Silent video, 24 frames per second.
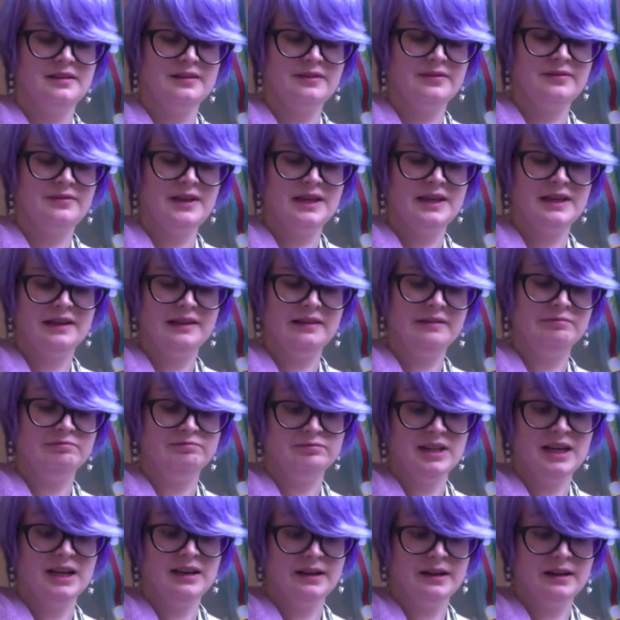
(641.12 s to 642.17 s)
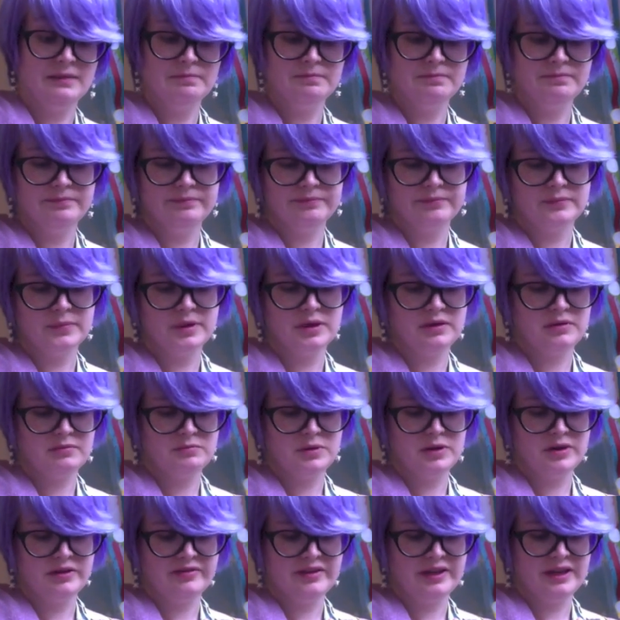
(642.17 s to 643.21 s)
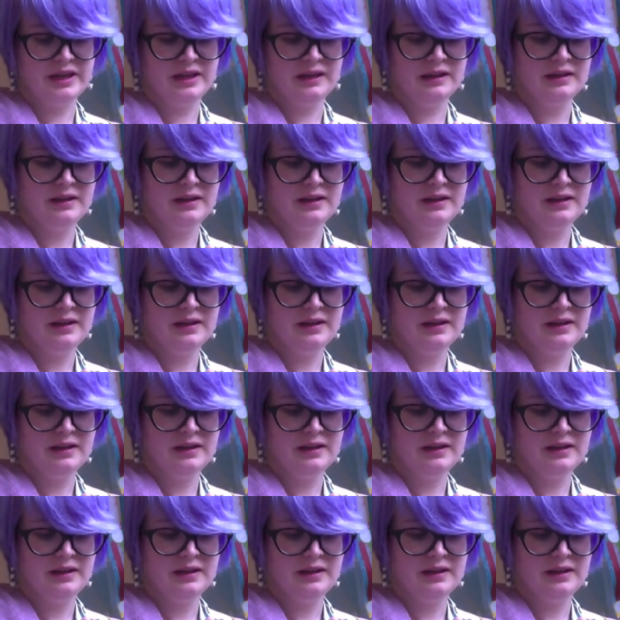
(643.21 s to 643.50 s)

feeding time per feeding.